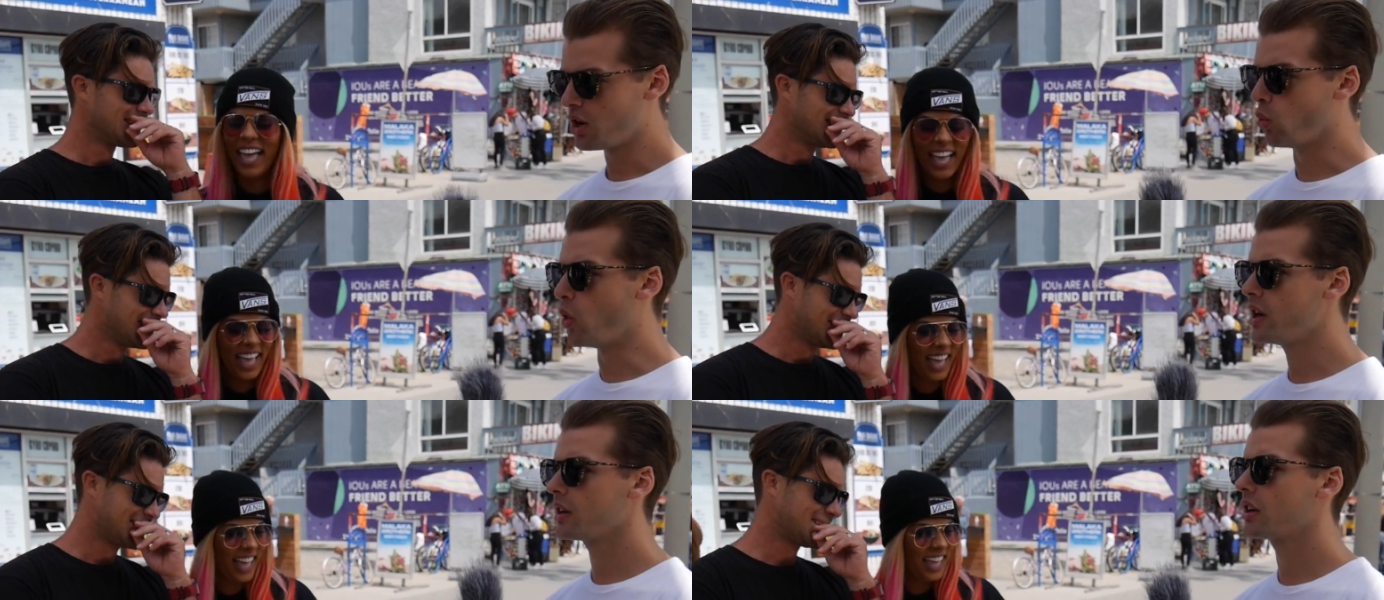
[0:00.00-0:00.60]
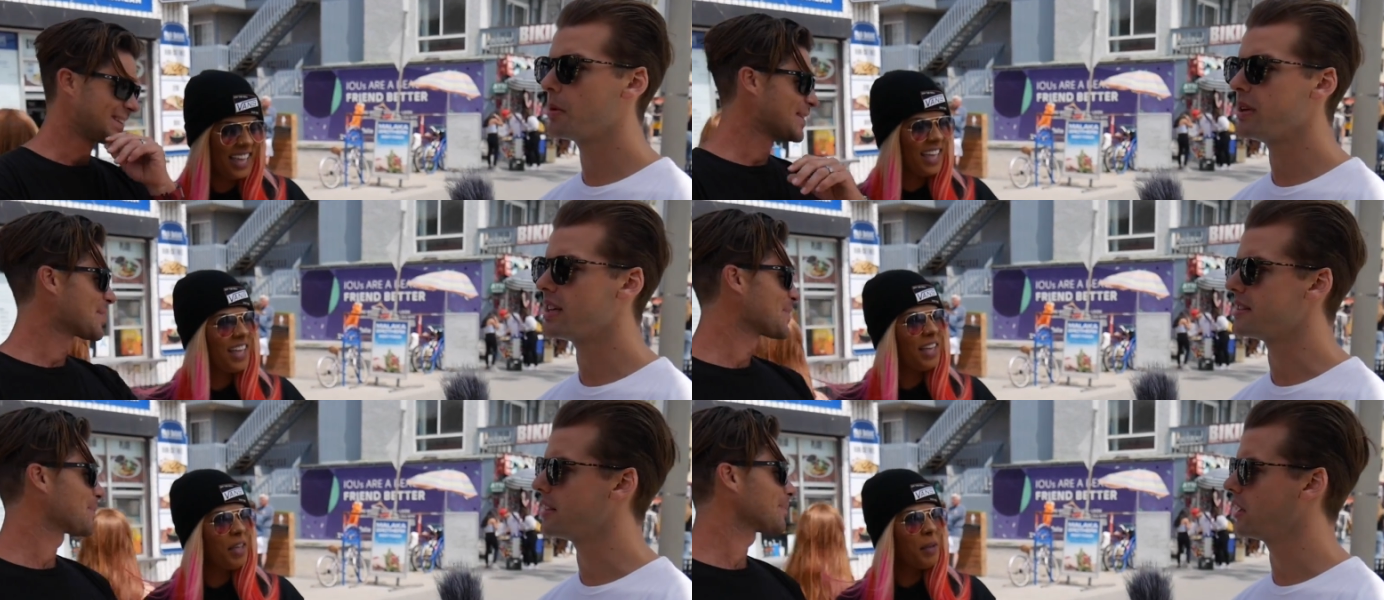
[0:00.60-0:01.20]
Speaker 1: What could
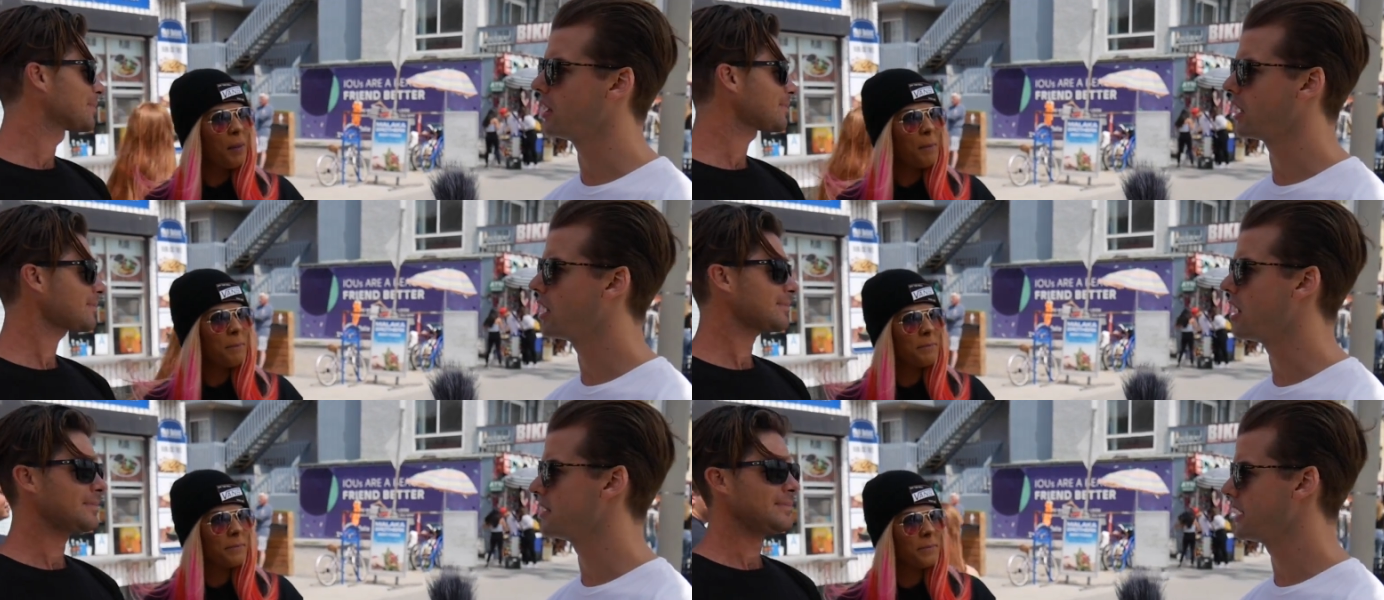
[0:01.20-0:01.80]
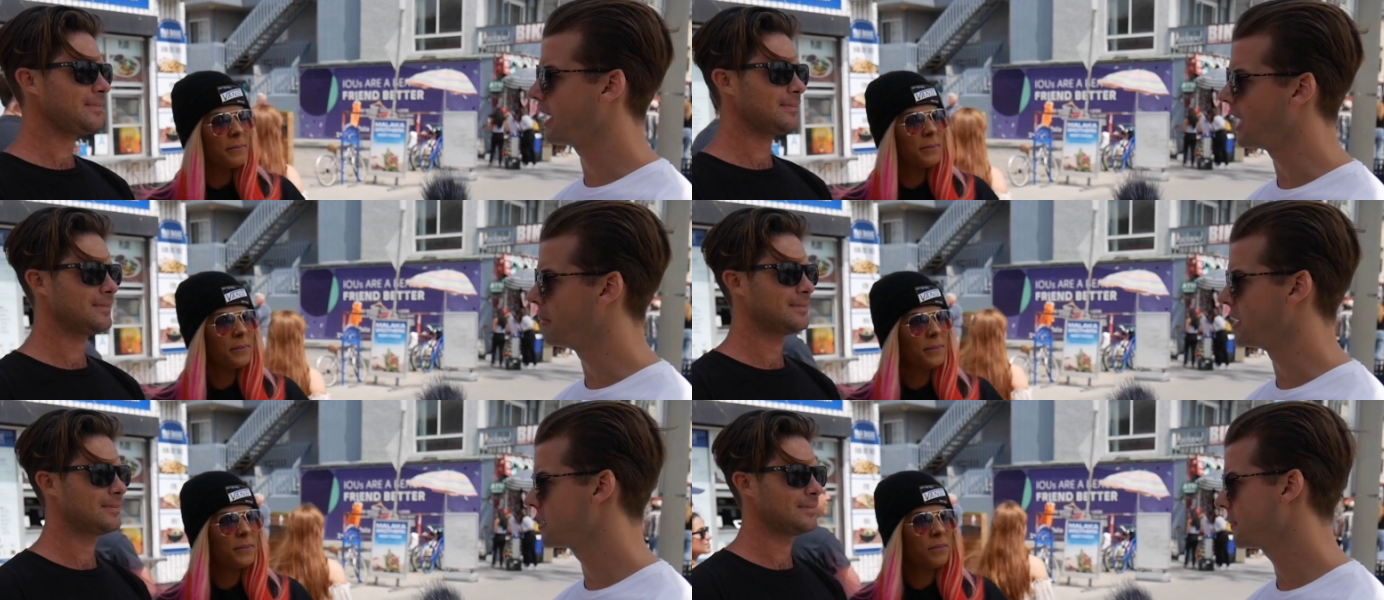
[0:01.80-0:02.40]
be considered a cousin to
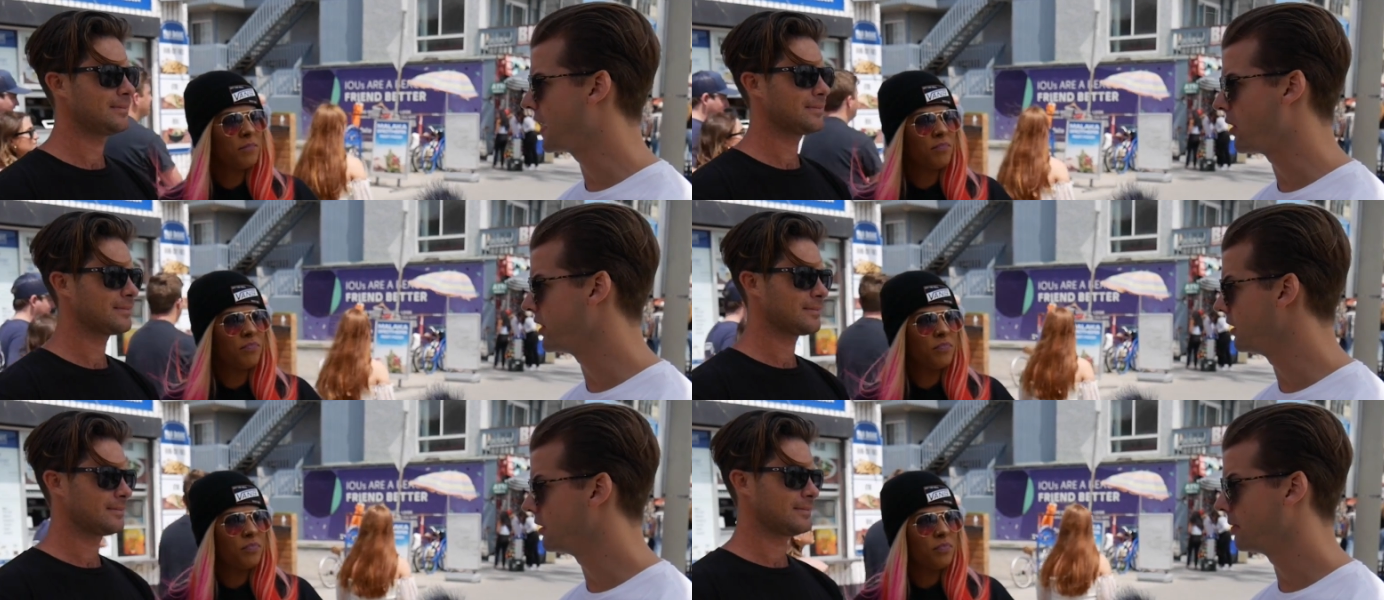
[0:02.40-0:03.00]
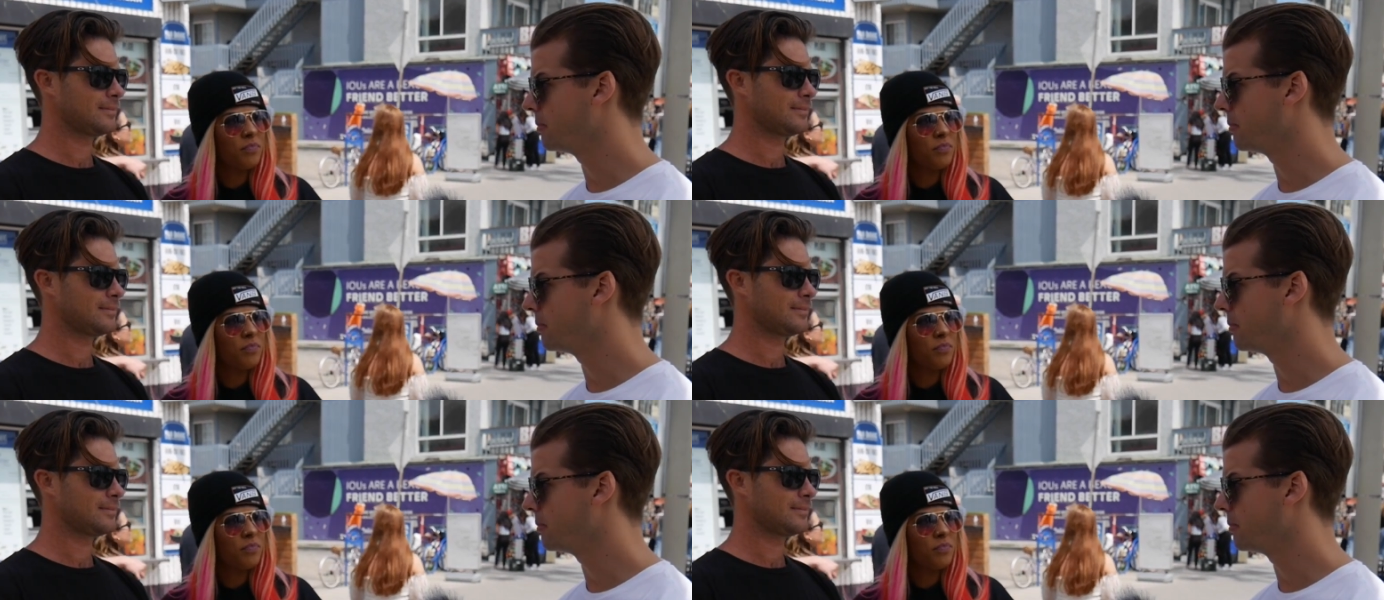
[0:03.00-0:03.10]
cannabis? Found in